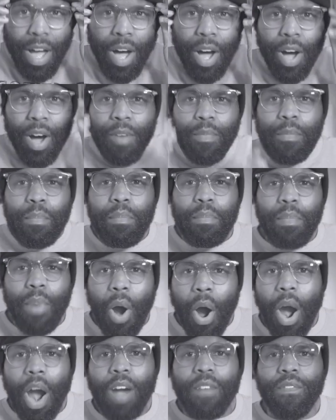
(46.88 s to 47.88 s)
of
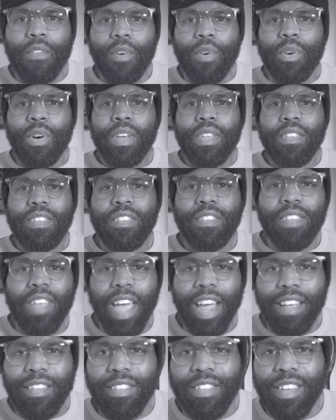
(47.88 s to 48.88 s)
Marvel
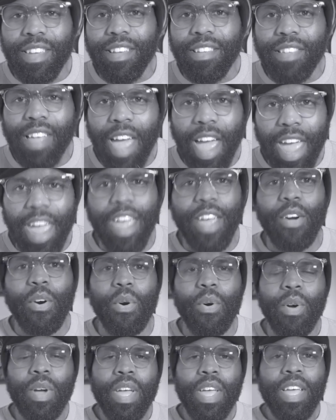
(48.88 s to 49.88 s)
sexy as
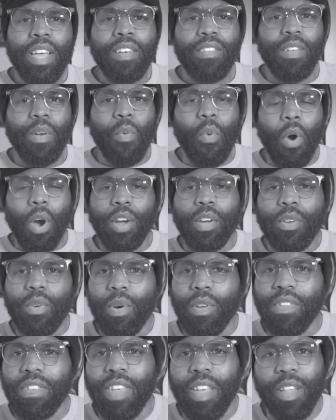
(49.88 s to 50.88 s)
hell because I'm working
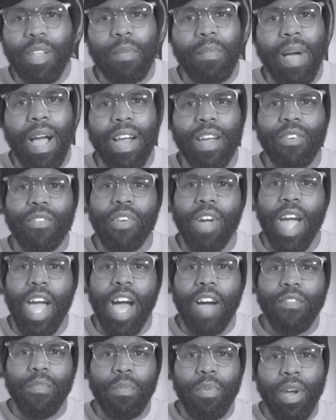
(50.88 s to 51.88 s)
on skilling my
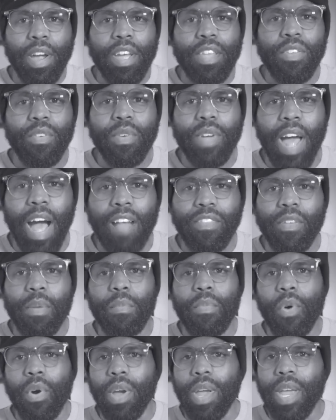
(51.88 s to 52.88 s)
craft, bringing you guys a
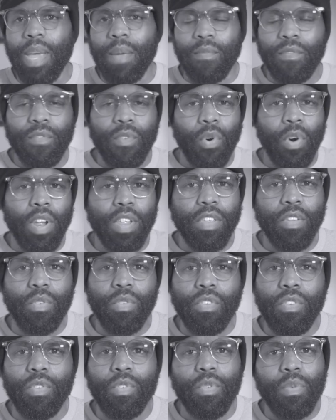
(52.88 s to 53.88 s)
more informed
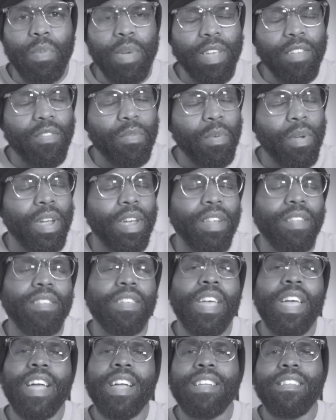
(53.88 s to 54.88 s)
YouTube experience.